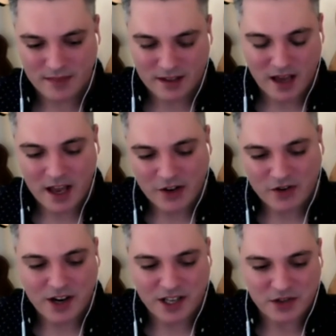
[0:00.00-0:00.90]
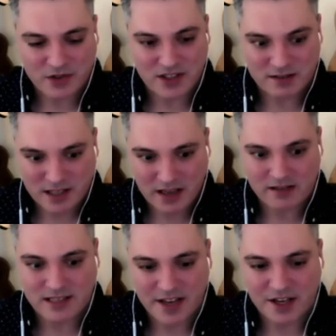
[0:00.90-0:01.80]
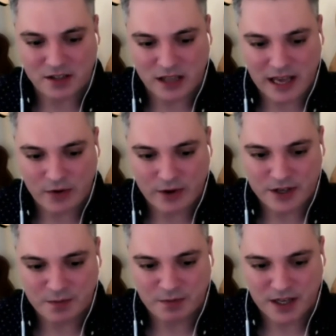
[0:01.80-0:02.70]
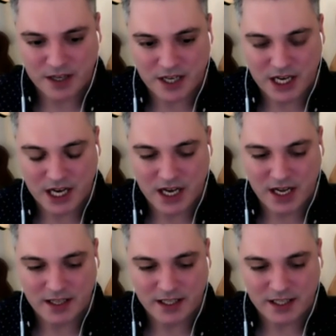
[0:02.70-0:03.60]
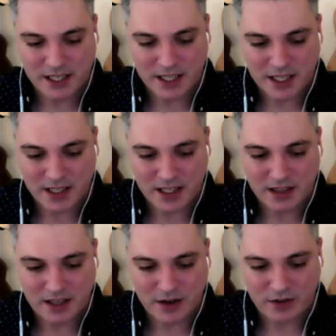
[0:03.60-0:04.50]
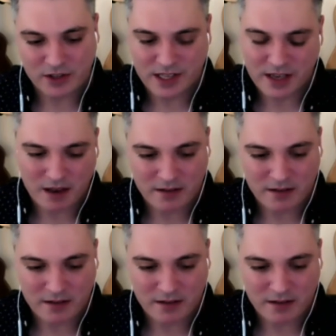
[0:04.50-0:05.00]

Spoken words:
I try not to use technical language, but, you know, because I,